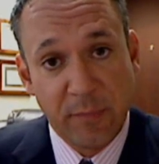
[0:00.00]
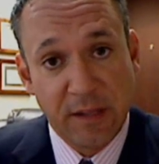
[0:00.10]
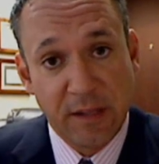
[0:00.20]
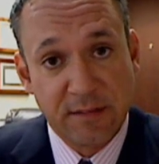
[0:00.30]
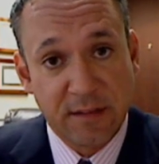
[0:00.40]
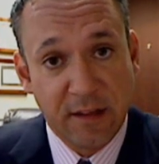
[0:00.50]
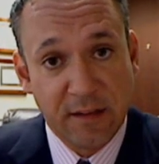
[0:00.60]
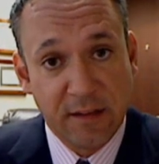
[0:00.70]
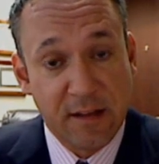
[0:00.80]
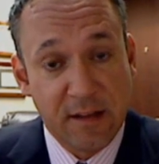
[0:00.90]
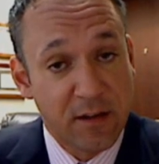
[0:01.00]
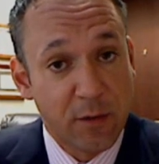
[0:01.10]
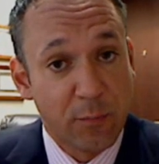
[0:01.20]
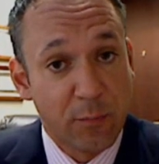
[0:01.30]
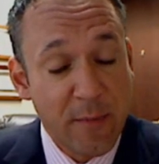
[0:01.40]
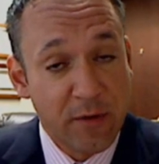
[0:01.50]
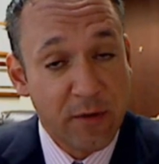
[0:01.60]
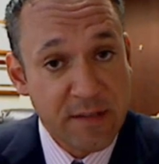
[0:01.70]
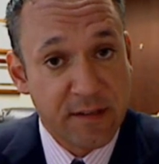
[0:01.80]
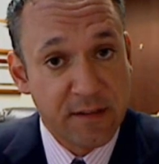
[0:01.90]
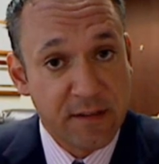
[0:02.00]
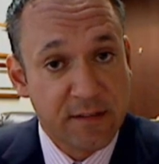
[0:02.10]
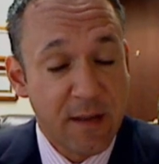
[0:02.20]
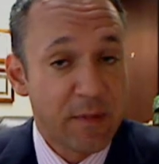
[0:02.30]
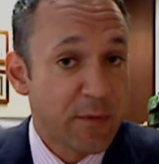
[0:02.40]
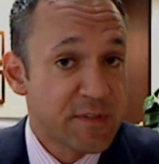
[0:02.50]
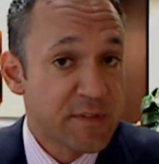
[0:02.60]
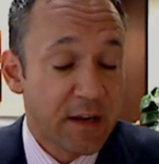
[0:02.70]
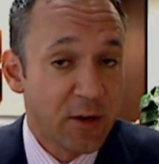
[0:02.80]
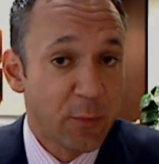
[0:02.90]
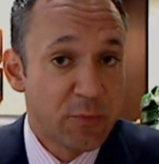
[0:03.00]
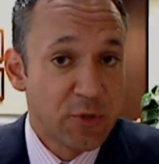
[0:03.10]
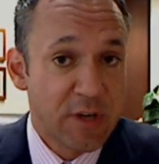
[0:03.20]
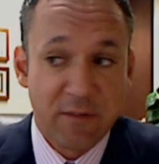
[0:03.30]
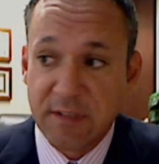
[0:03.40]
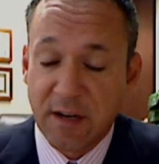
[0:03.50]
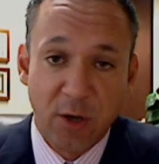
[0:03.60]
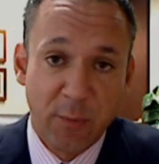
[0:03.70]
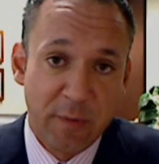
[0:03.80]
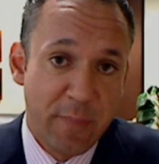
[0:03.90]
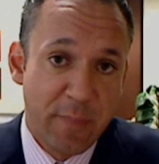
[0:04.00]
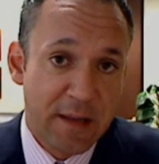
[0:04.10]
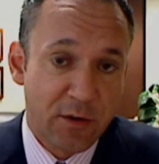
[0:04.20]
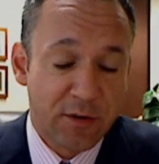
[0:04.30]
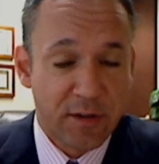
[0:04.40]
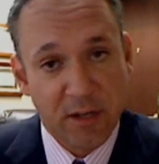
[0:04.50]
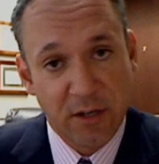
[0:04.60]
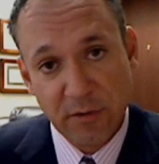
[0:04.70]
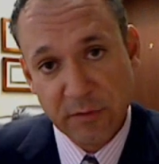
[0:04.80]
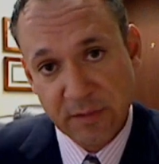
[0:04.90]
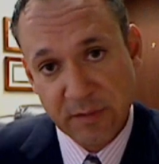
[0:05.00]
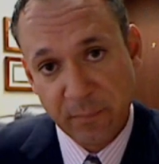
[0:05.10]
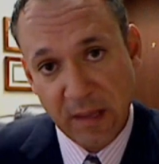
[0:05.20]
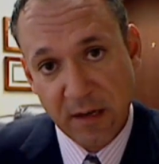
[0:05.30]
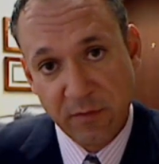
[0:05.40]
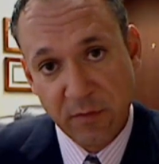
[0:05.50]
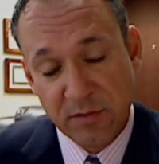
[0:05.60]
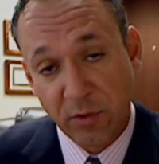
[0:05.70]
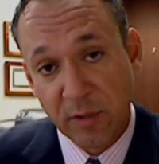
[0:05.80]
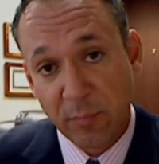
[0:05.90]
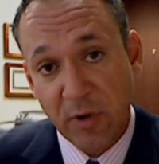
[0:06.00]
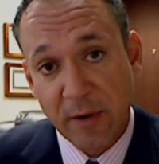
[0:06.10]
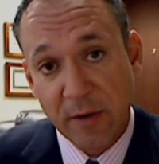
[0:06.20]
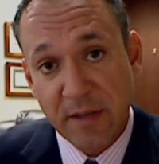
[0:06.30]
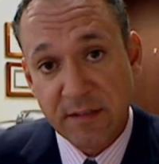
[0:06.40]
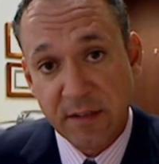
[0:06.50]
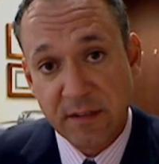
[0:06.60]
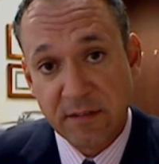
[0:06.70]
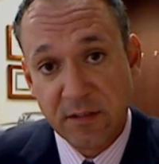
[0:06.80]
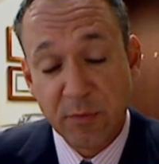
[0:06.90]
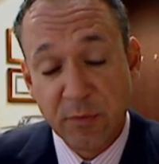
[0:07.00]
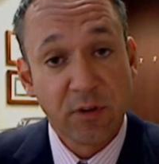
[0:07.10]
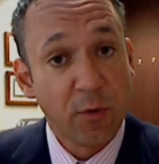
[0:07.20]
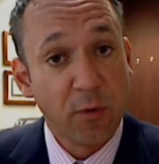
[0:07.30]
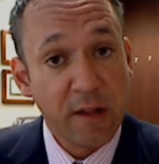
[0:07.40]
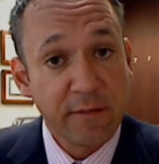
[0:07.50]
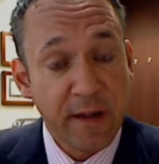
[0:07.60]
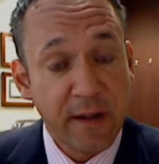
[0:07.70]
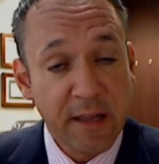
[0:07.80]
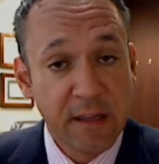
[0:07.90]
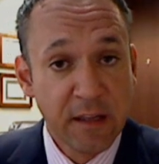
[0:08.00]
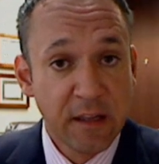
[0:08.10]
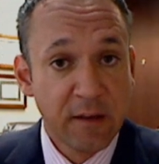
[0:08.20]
because it's not your primary residence. Same thing with second homes. You can have a second home in Bend or at the coast, and if you sold your primary residence, you would still qualify